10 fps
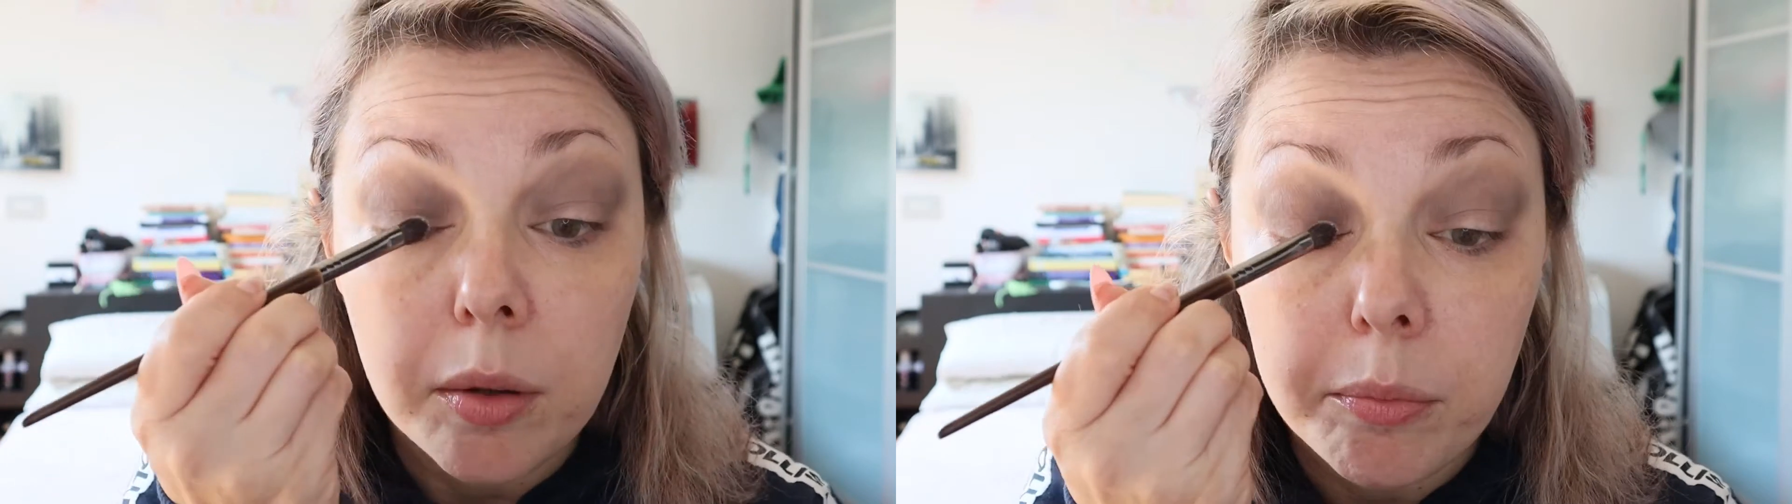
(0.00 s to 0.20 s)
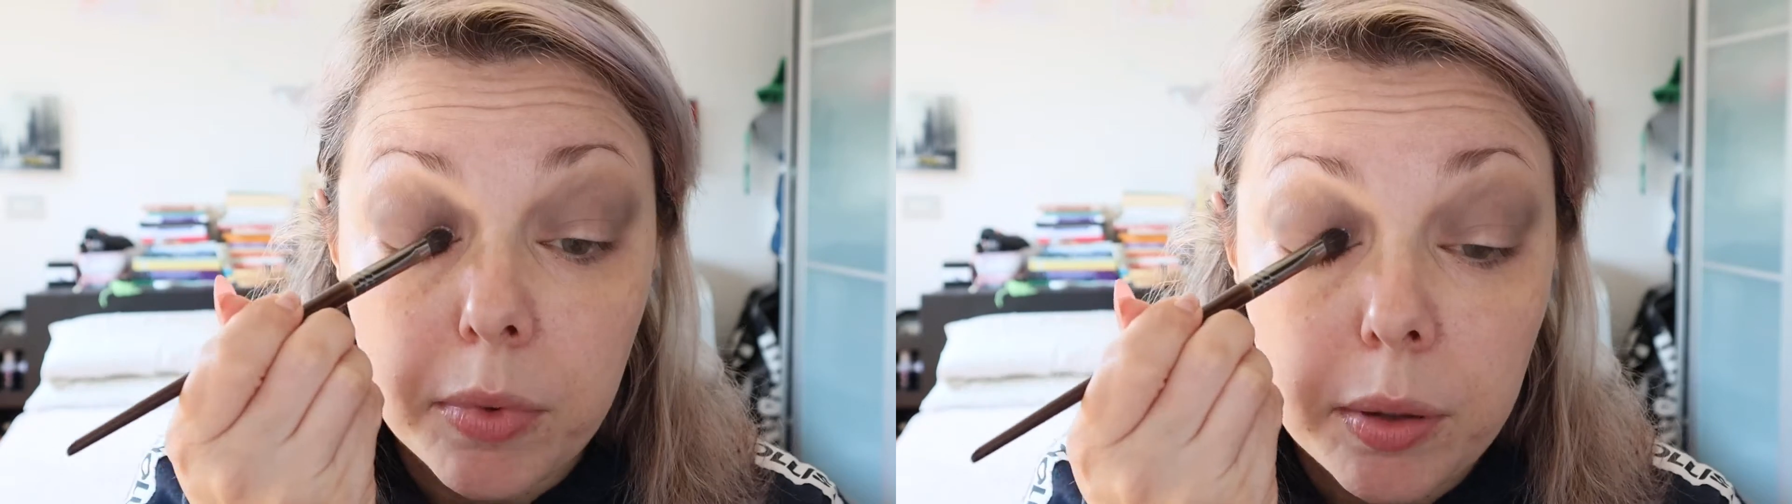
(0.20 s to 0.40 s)

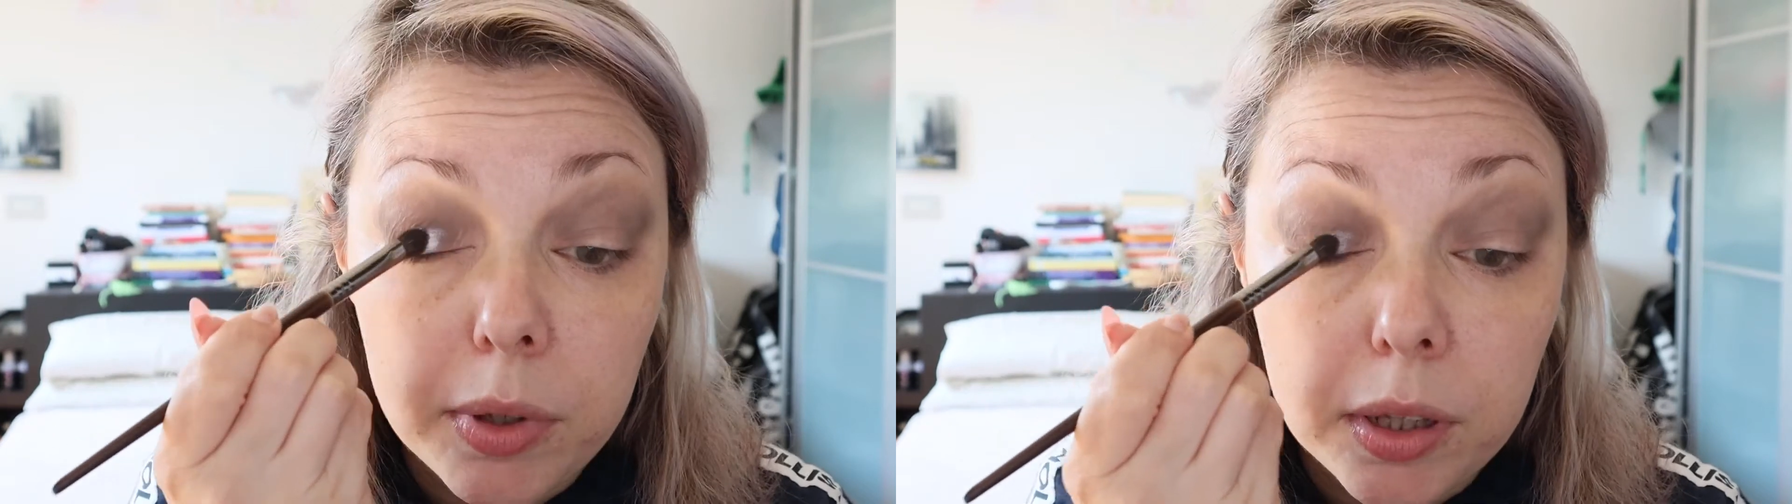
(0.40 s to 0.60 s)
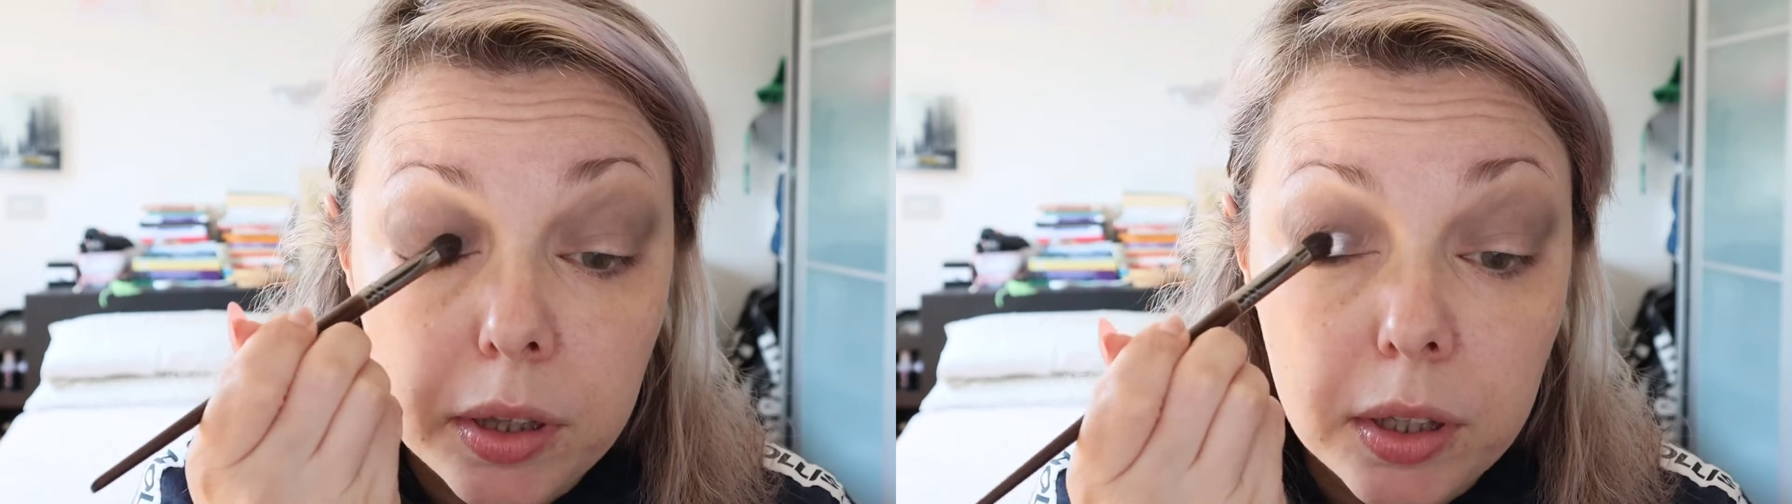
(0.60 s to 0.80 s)

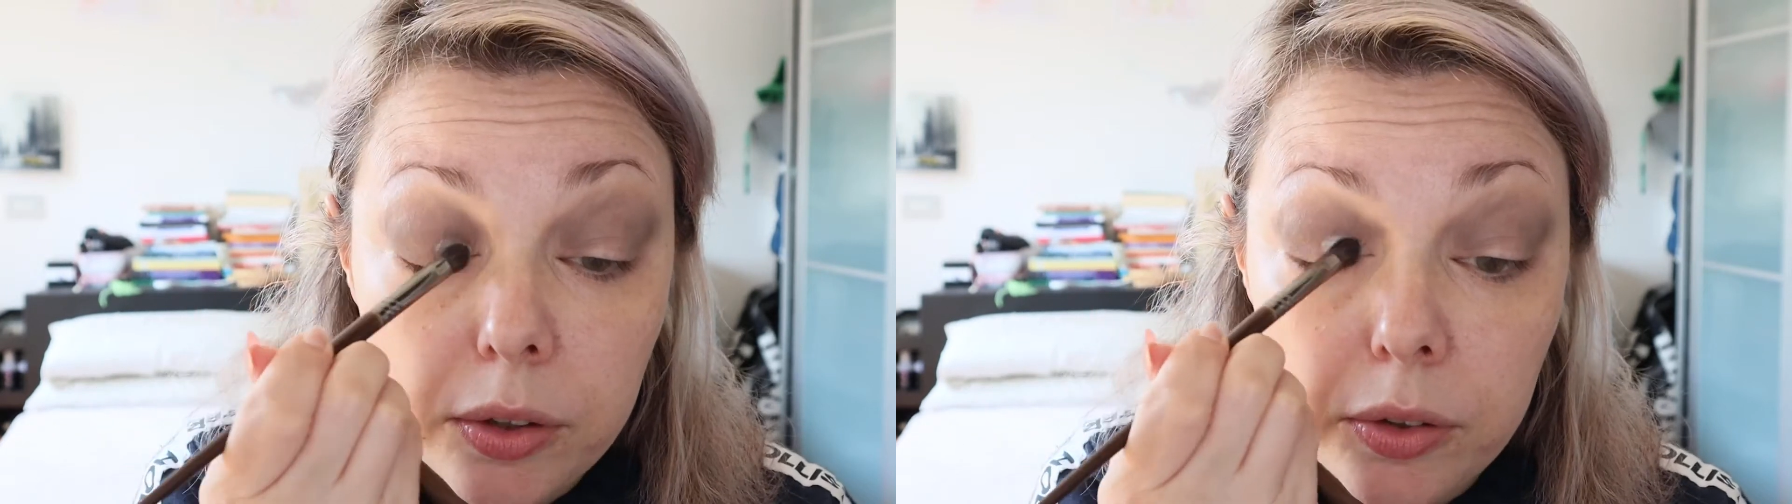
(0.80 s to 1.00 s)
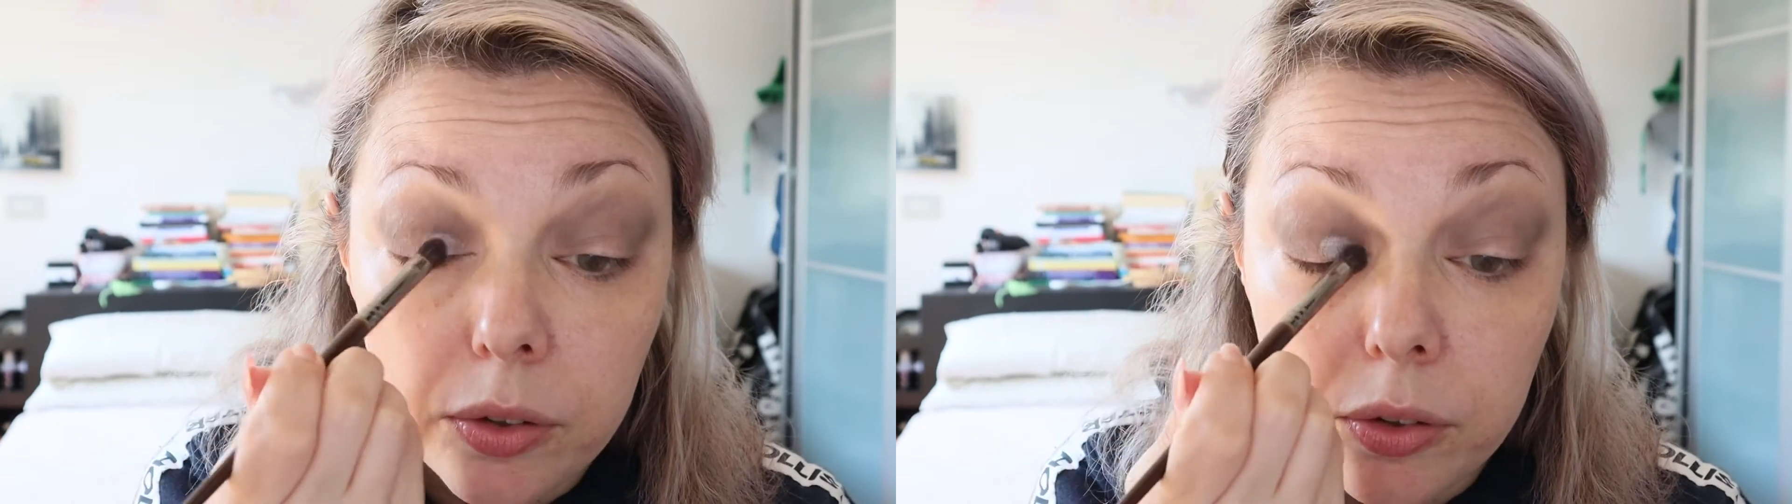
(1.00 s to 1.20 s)
Maybe
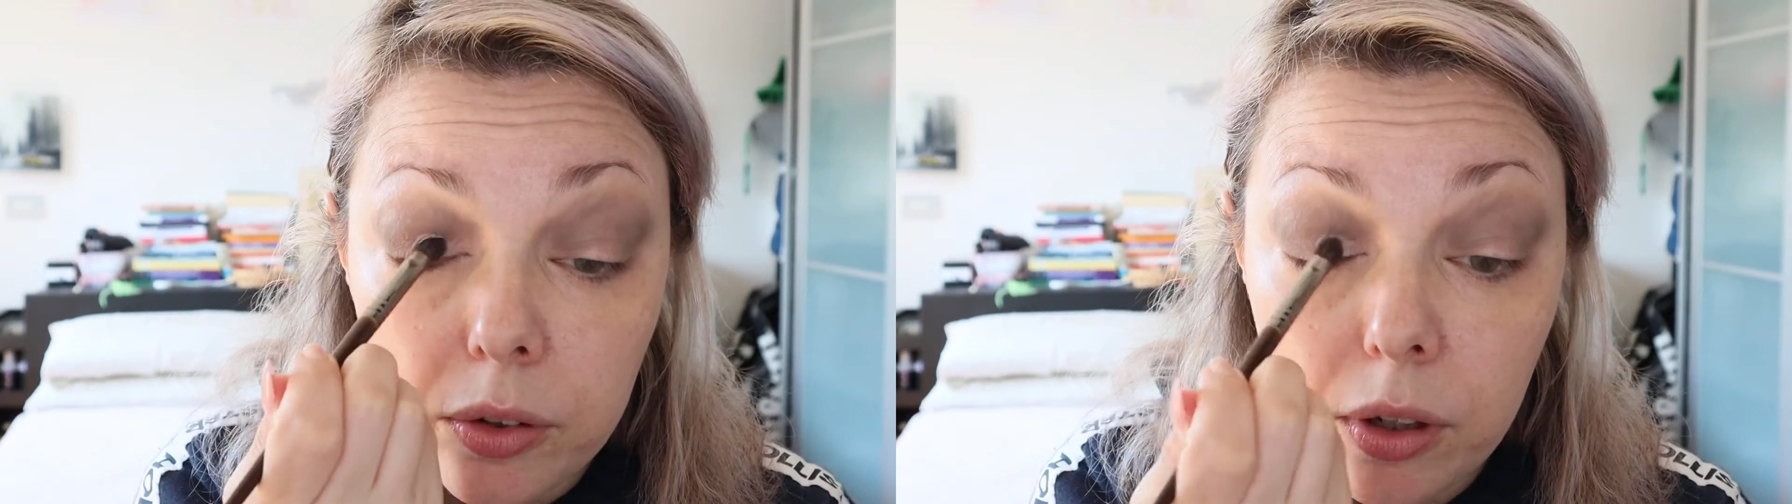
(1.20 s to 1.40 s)
this is